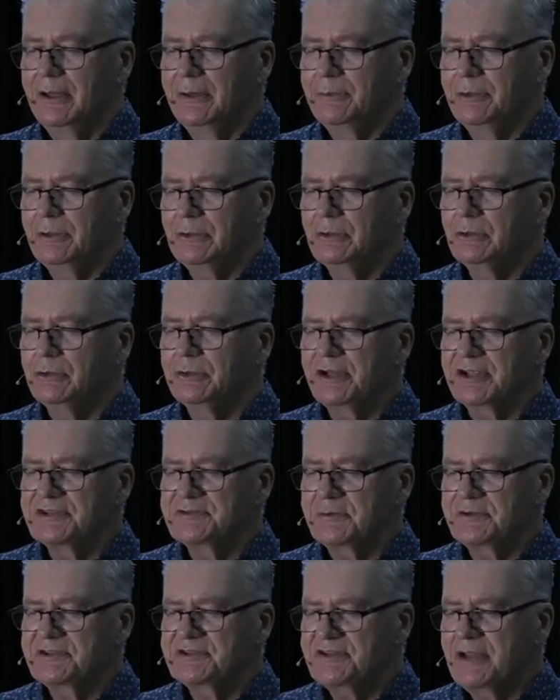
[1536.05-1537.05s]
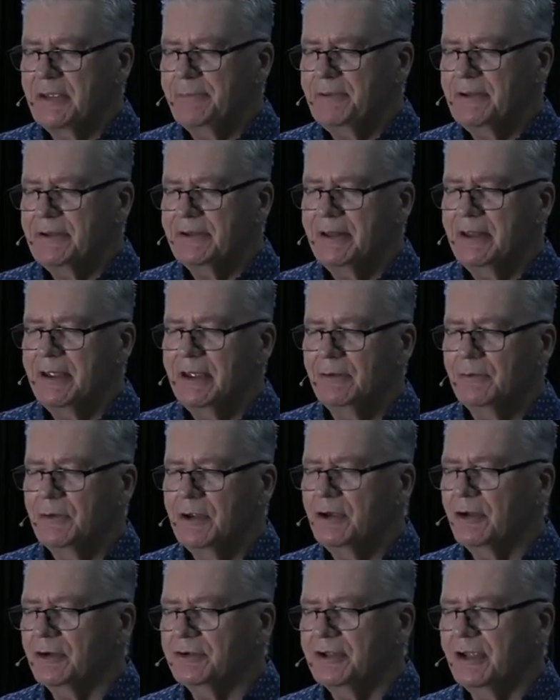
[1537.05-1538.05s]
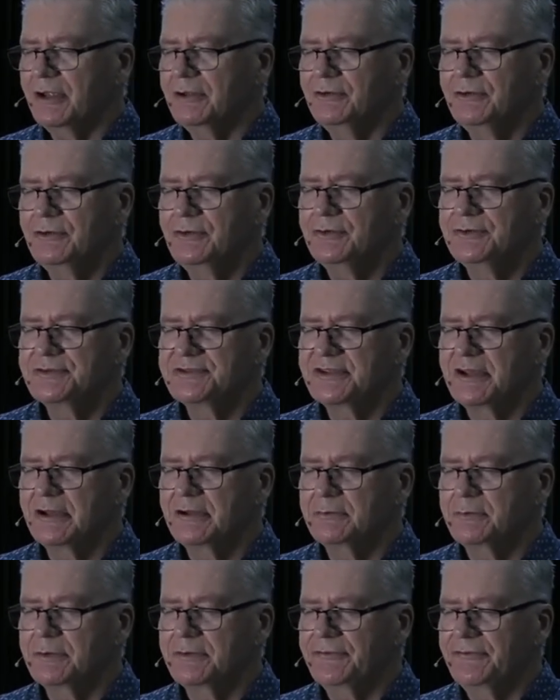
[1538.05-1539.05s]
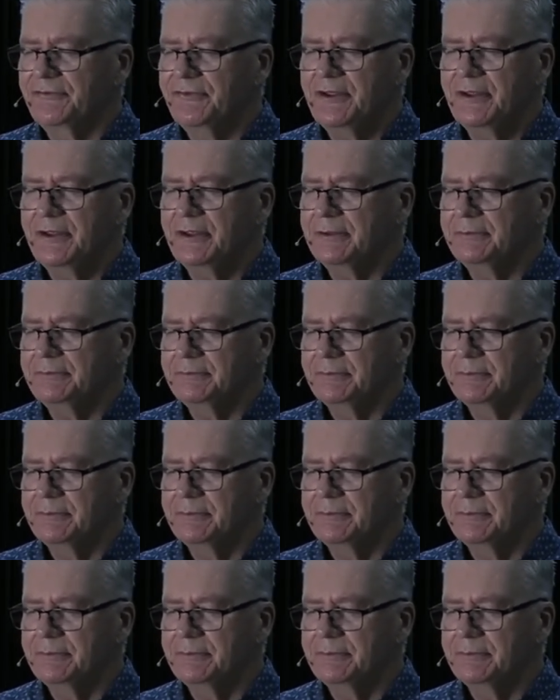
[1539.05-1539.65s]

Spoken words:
But Lord, as we're stepping there, we're not going to do so with fear.